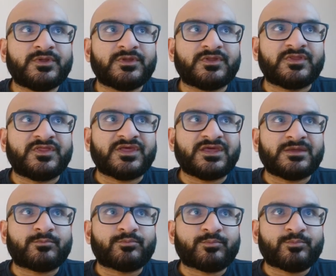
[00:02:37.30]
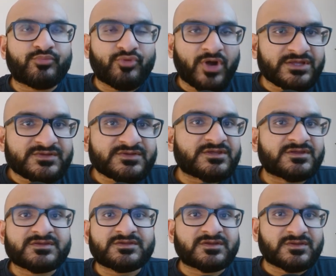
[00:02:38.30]
The price
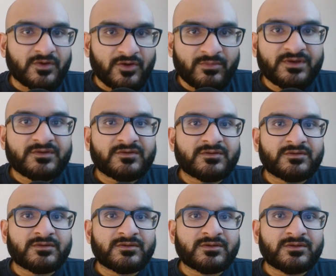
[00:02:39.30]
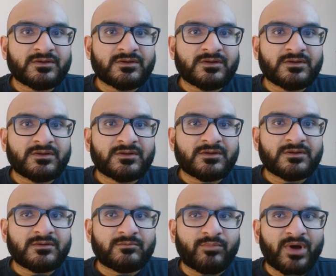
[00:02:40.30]
is determined
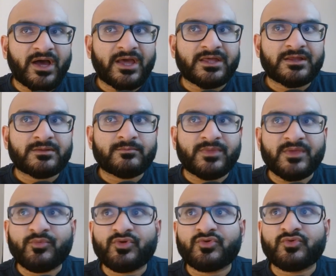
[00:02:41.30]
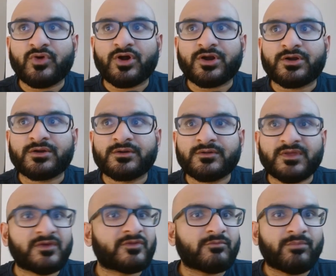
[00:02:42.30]
by people who are
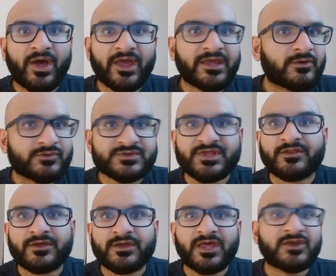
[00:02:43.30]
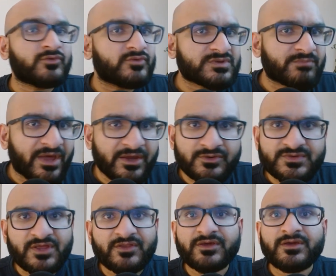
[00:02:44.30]
either buying or selling. And who's buying or
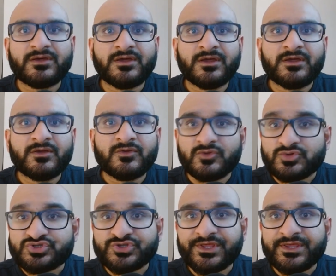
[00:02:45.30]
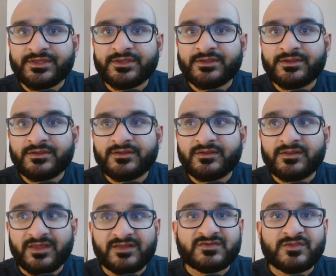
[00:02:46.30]
selling? Usually,
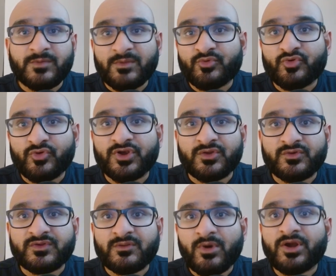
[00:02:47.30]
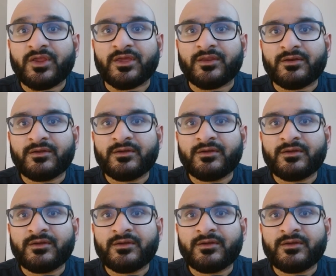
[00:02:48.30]
it's the people who are new to the market.